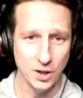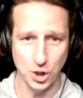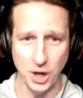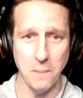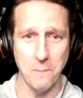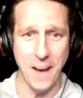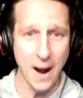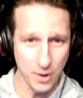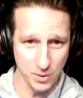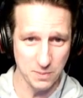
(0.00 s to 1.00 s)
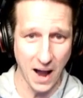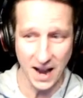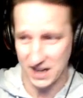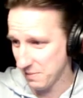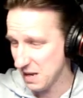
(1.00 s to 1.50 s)
Jacob Berry was
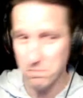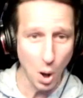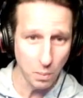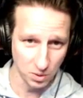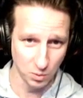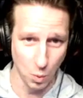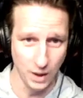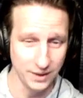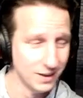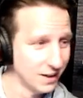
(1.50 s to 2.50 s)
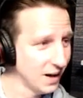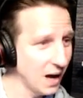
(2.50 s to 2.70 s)
behind him. He bobbled one.